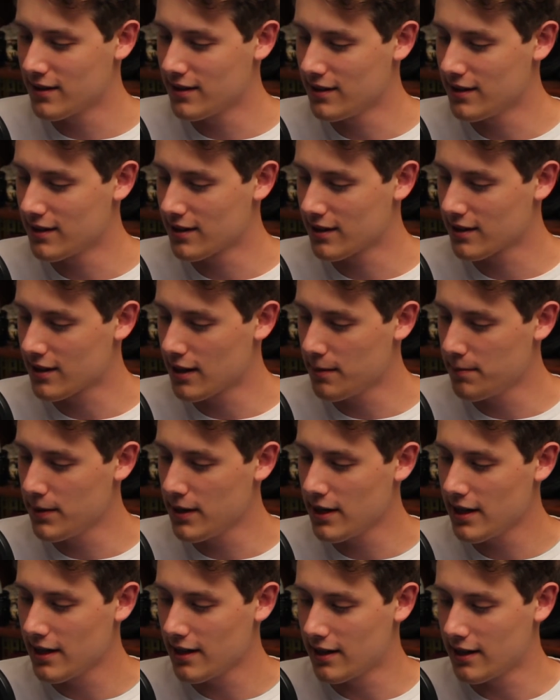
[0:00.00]
The
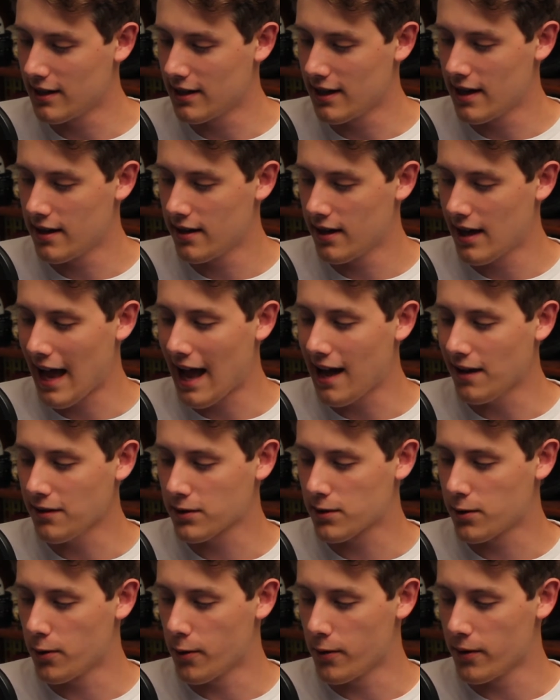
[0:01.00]
company
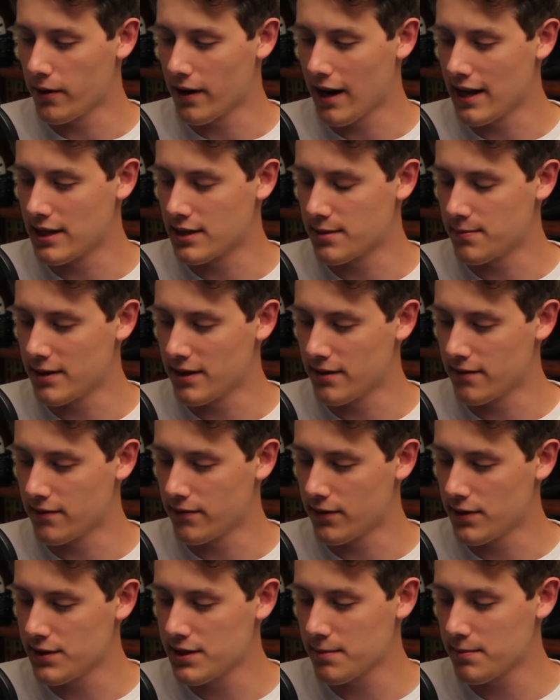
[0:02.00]
Alcor has been
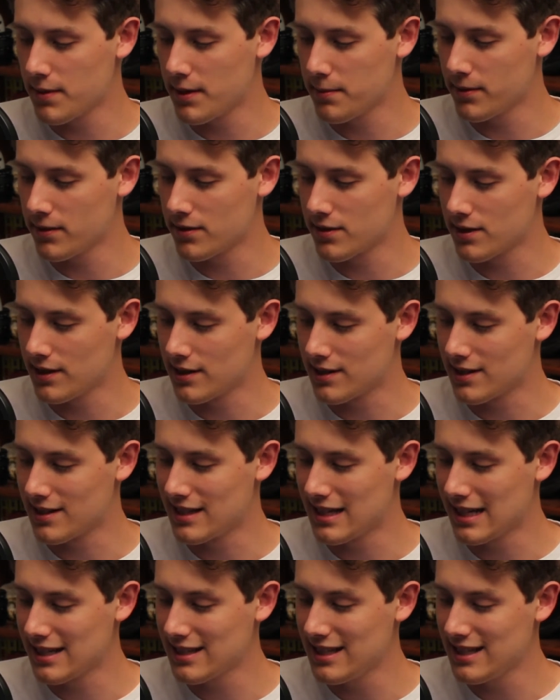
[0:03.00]
freezing people since
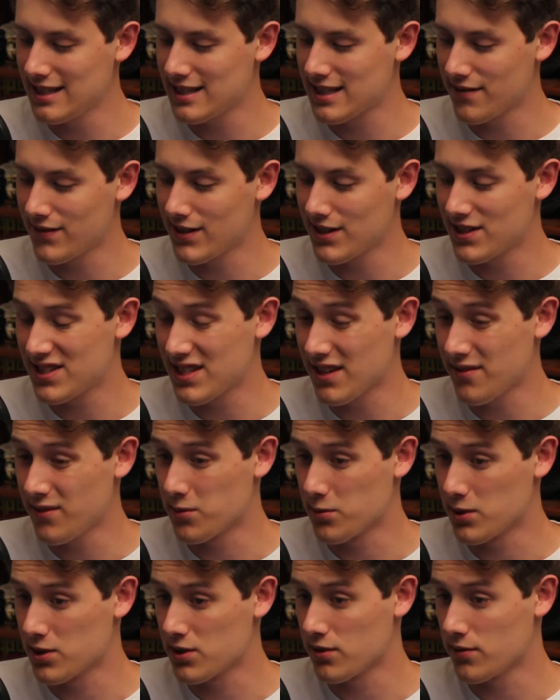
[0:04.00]

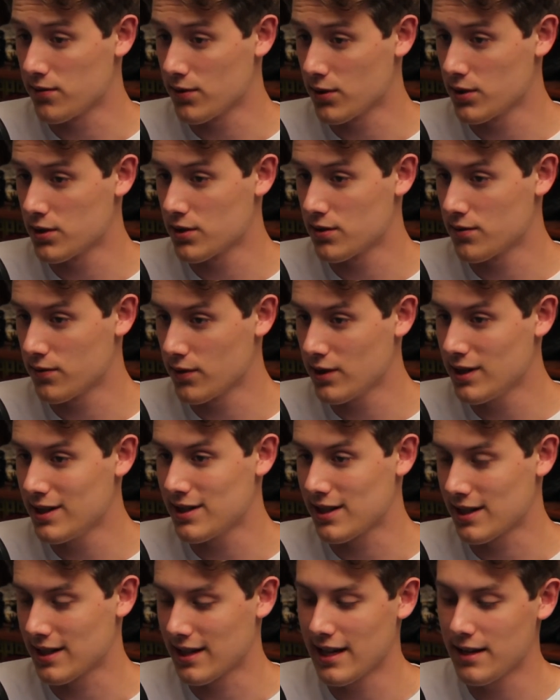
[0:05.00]
1977 was their first freezing.